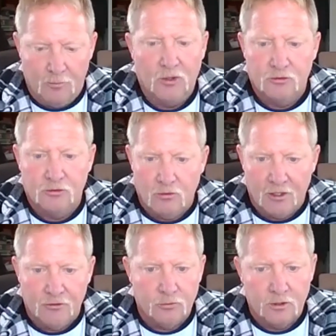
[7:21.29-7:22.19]

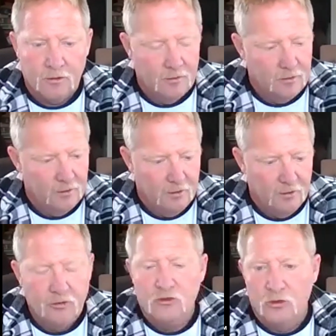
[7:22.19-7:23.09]
postgraduate
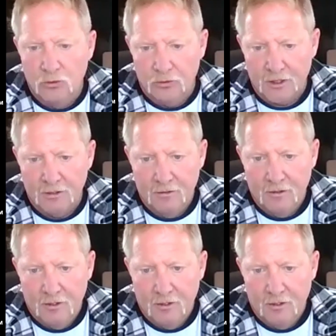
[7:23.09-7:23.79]
schooling,